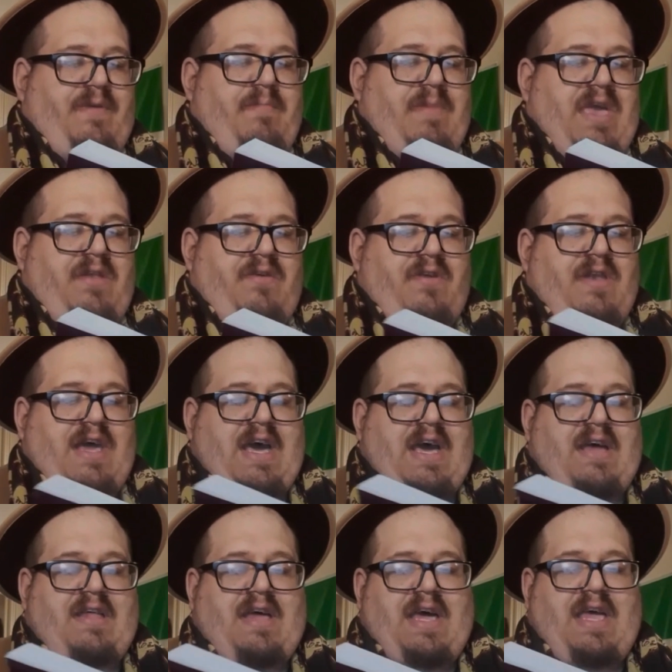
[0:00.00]
made or
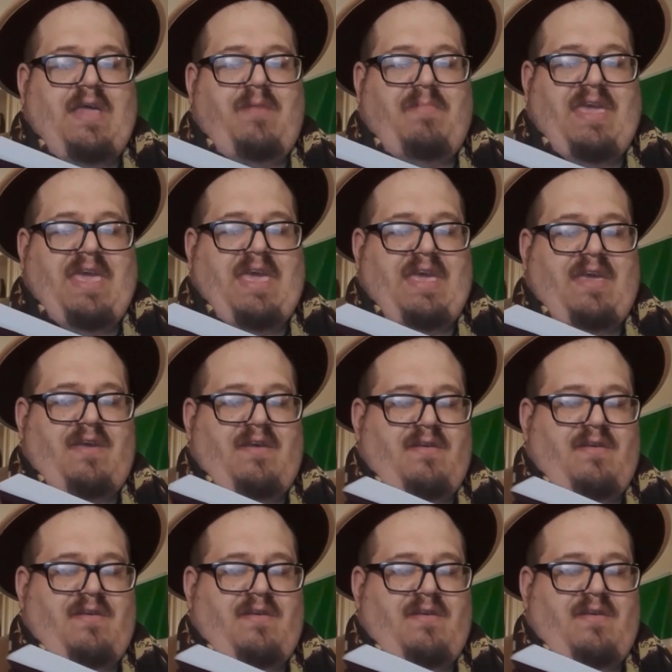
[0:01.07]
not, I am king.